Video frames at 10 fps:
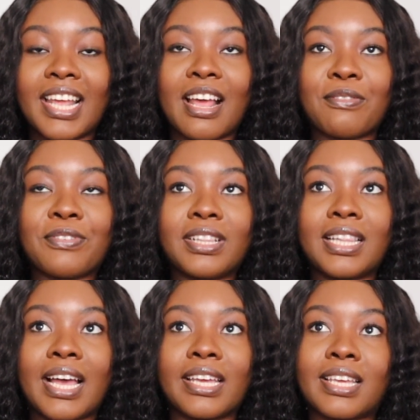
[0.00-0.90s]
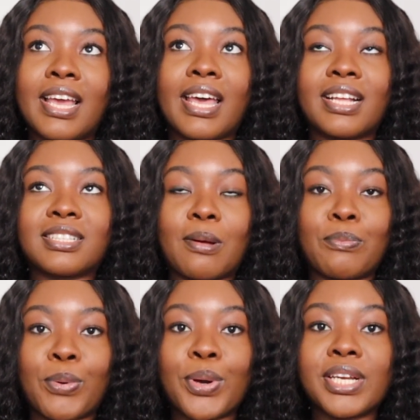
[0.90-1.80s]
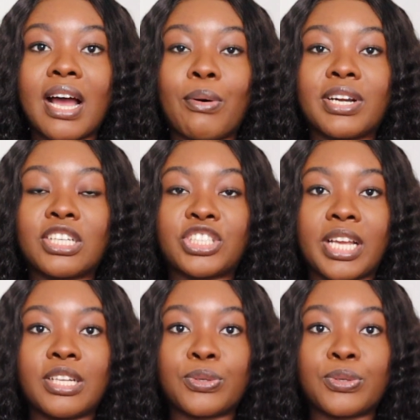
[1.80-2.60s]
and I feel like at some point I want to share